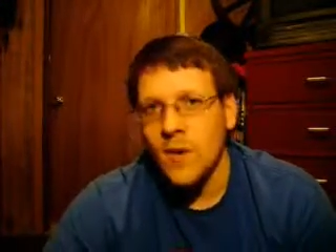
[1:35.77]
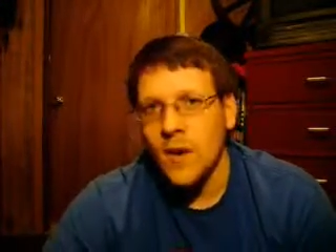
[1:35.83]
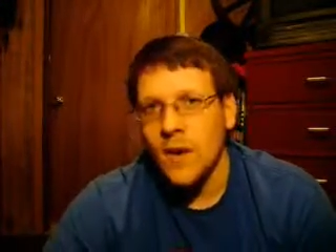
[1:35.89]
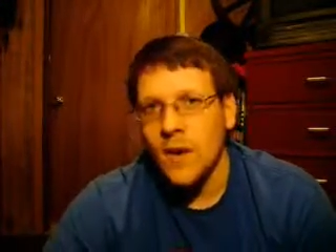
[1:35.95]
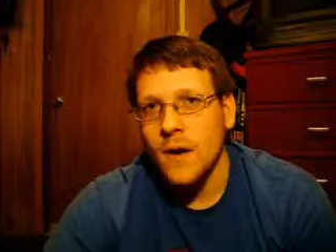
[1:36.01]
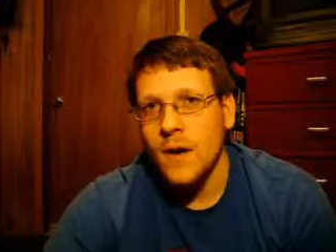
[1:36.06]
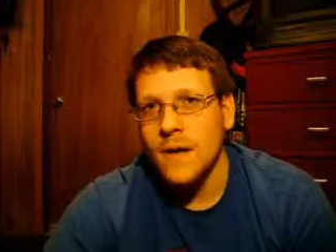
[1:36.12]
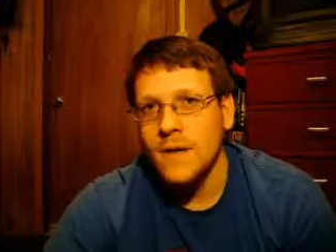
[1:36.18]

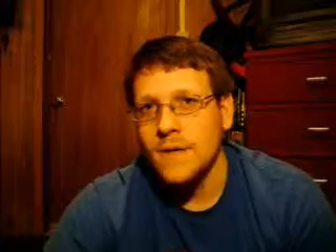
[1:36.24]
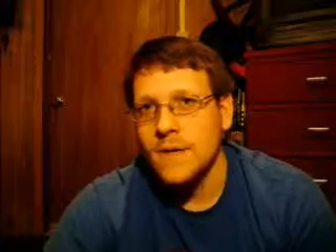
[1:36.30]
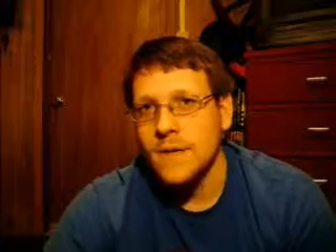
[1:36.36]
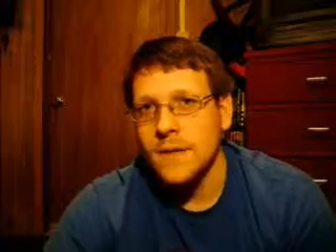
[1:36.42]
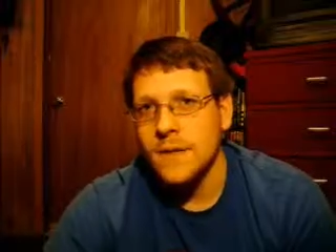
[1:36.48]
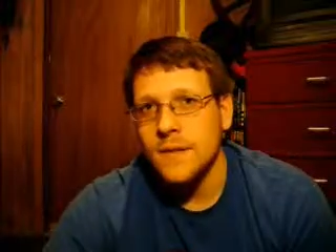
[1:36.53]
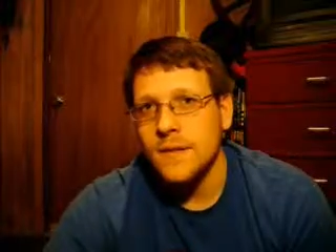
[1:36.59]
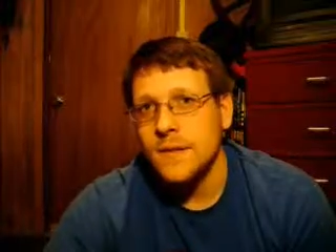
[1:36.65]
far
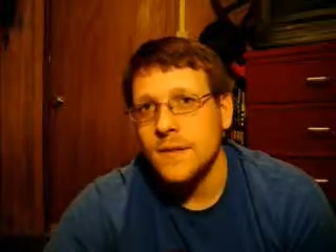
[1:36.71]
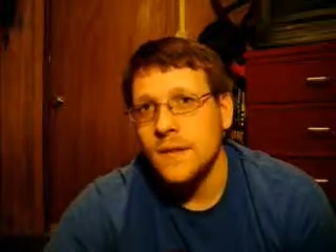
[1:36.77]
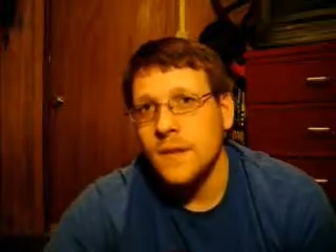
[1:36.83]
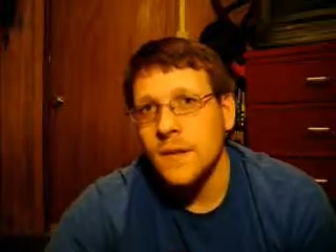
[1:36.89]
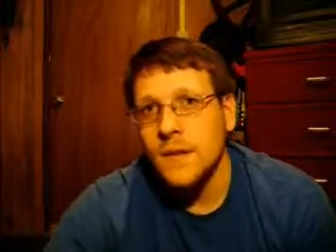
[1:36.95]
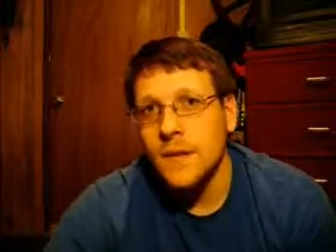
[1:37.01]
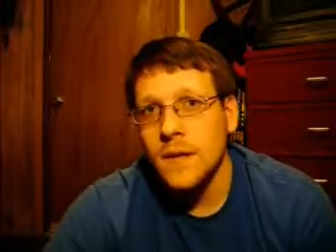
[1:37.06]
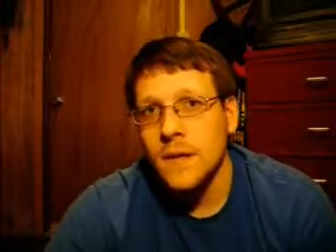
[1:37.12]
as uh,
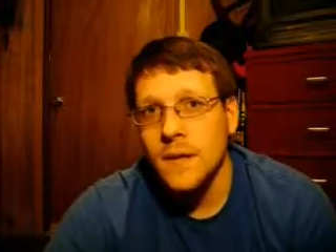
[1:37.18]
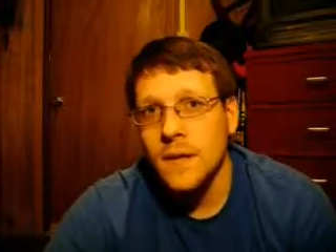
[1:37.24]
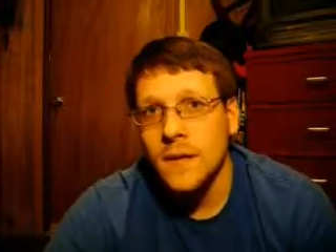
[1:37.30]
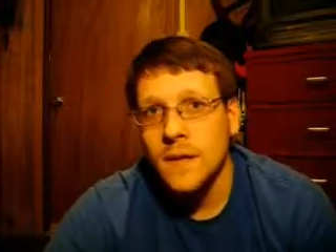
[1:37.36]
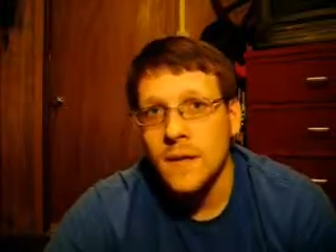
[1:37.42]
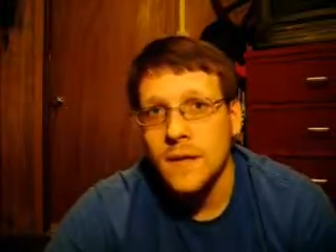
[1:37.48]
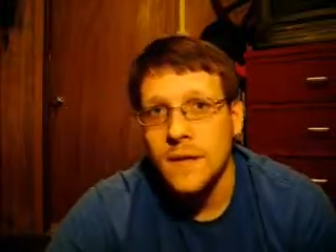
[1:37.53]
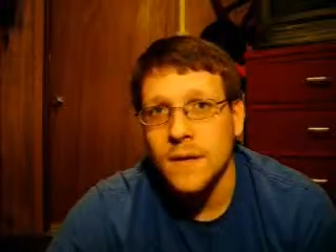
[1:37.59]

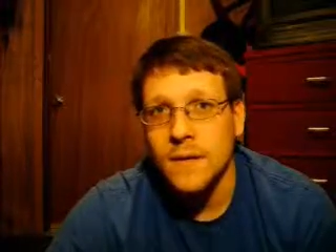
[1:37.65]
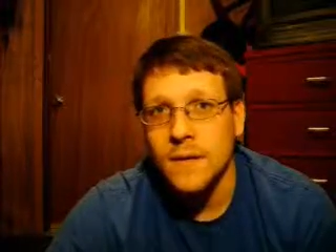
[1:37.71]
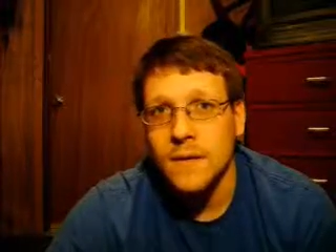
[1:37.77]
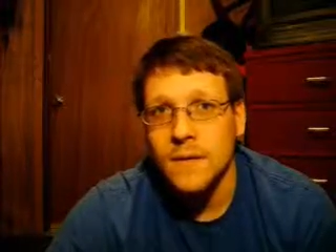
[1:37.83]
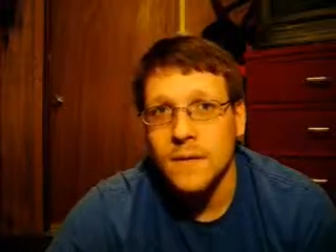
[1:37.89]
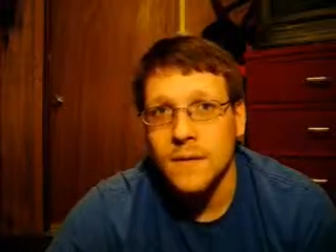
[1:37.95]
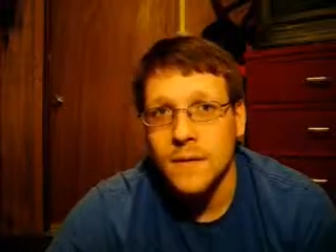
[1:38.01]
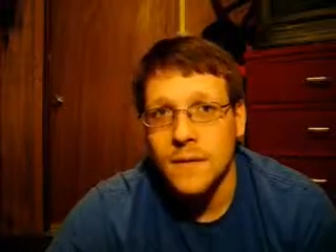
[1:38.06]

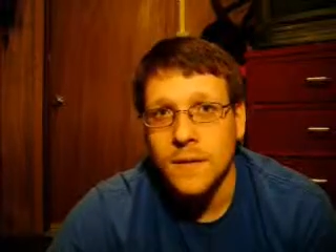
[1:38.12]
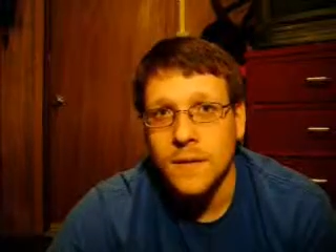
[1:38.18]
uh,